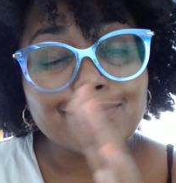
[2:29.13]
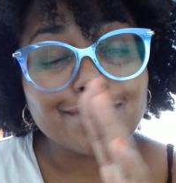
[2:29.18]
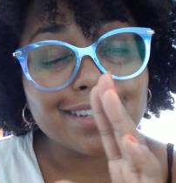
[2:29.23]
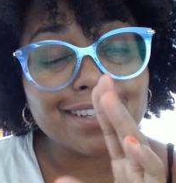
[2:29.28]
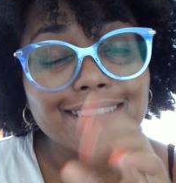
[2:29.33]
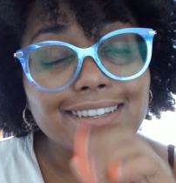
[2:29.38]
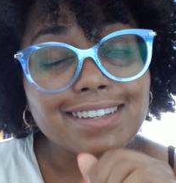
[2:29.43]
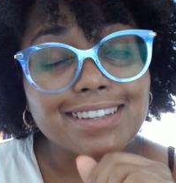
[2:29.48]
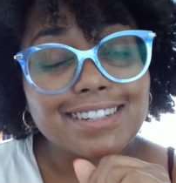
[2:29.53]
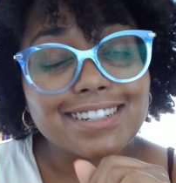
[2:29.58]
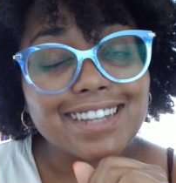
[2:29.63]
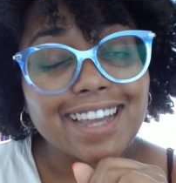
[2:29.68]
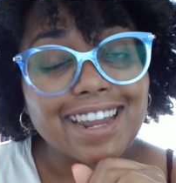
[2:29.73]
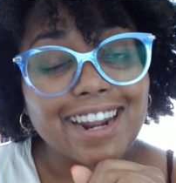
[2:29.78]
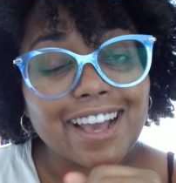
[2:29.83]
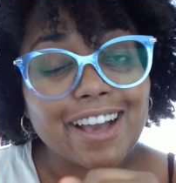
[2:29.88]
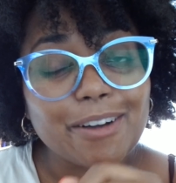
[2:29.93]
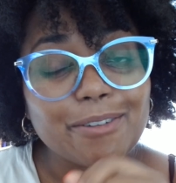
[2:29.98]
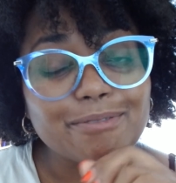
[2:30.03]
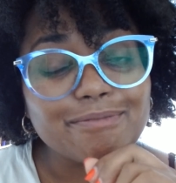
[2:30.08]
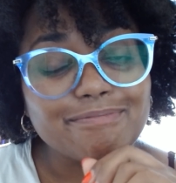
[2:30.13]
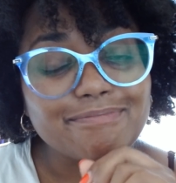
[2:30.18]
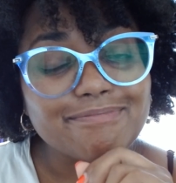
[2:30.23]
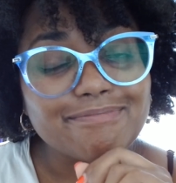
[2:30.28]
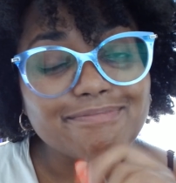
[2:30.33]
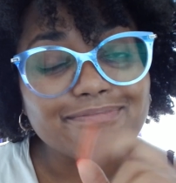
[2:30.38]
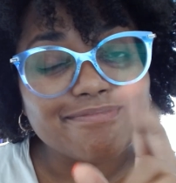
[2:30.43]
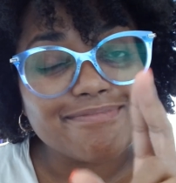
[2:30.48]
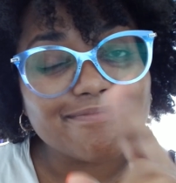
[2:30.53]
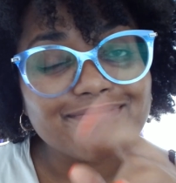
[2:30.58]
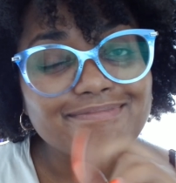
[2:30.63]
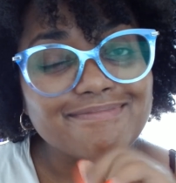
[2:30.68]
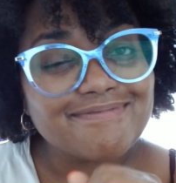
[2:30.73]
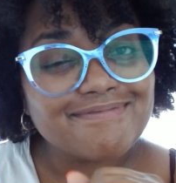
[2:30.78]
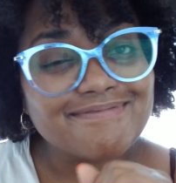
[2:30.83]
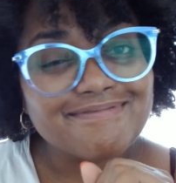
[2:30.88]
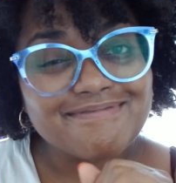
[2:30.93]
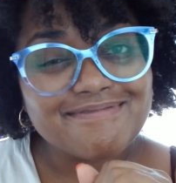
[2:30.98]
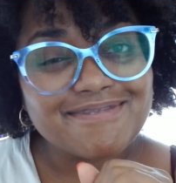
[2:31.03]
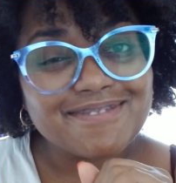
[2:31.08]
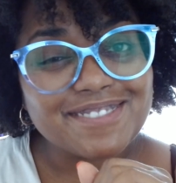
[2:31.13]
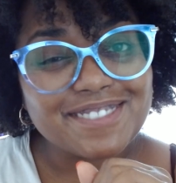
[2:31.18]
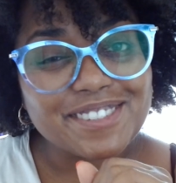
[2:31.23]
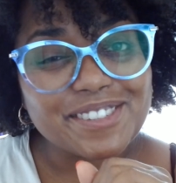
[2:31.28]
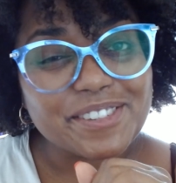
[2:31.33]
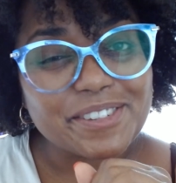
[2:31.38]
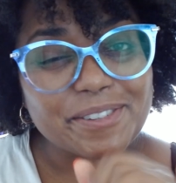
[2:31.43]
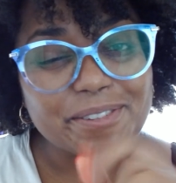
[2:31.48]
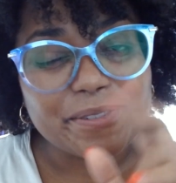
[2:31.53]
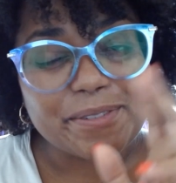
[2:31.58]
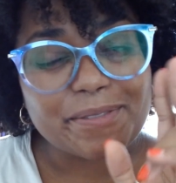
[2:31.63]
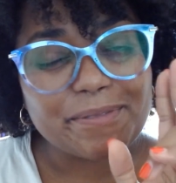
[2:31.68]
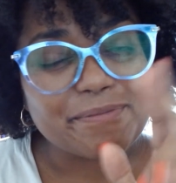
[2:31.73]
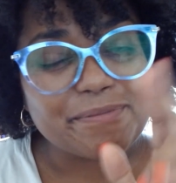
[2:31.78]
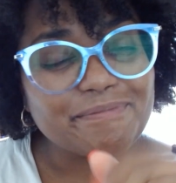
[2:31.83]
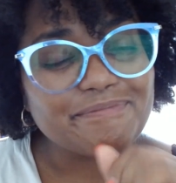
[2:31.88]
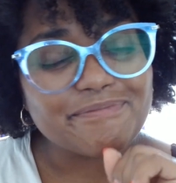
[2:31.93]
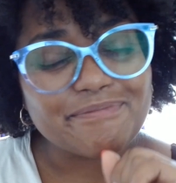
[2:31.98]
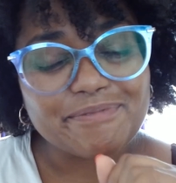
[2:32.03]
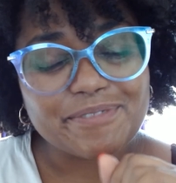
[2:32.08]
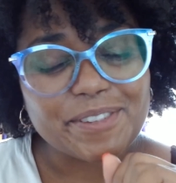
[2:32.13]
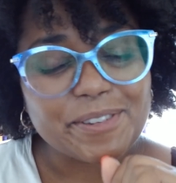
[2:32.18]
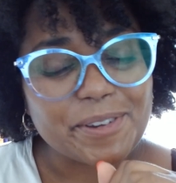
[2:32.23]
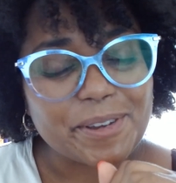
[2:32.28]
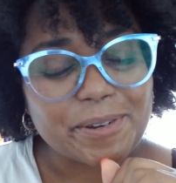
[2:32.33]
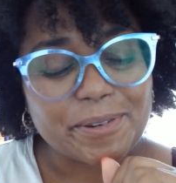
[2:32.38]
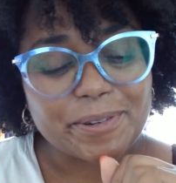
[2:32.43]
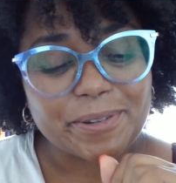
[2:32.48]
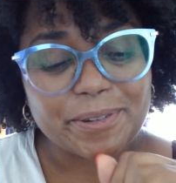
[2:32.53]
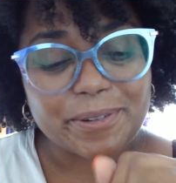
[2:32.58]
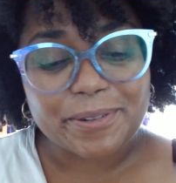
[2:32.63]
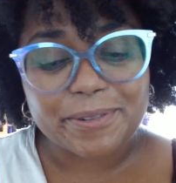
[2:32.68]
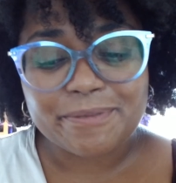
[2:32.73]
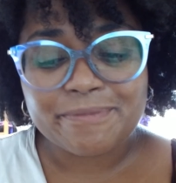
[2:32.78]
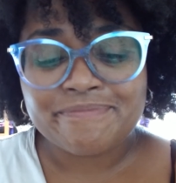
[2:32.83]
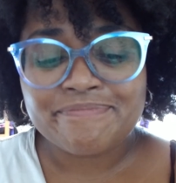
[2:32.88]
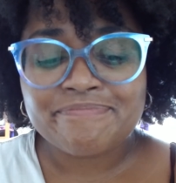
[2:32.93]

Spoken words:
Shout out to you know who.